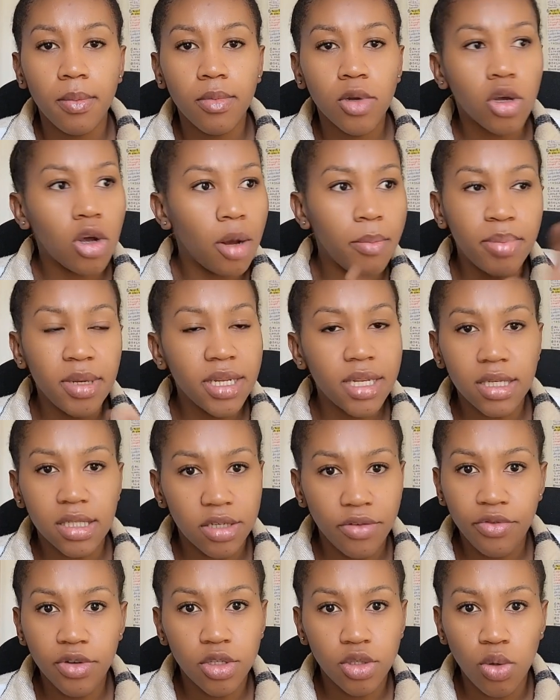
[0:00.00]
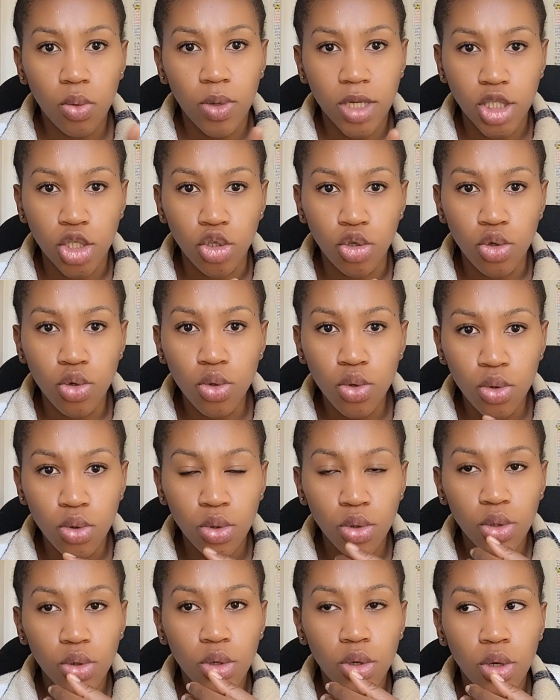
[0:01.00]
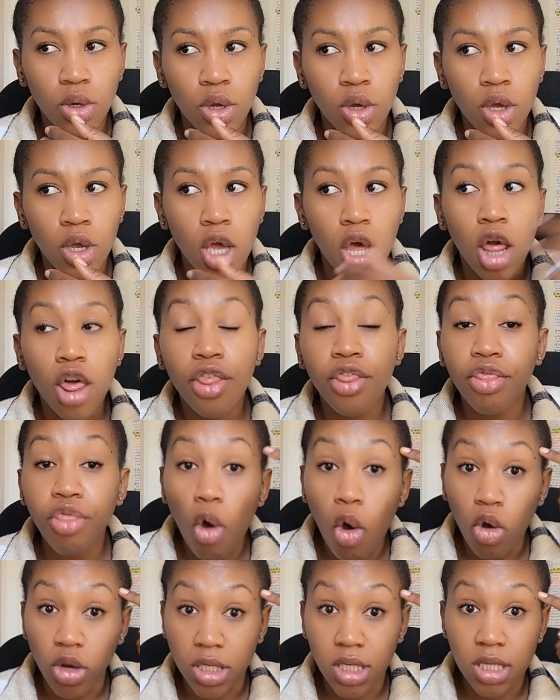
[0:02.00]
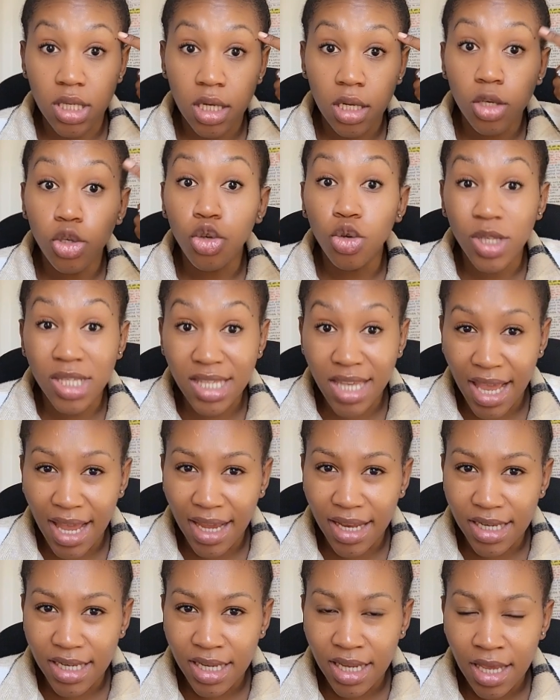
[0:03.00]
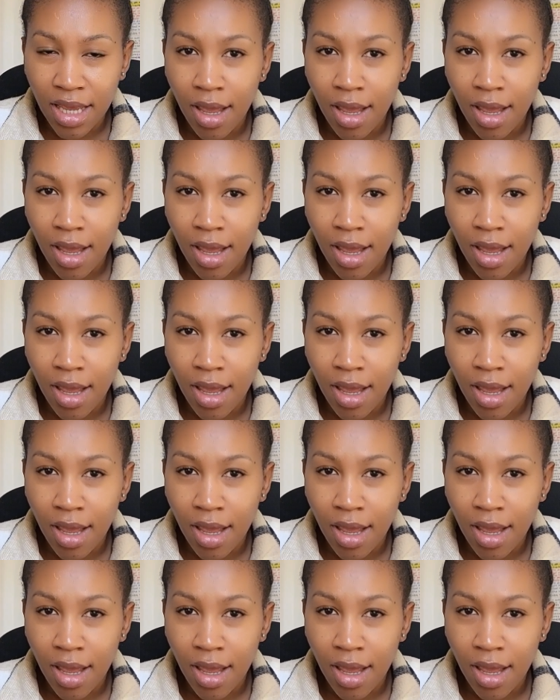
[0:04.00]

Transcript: completely different to what you thought you said,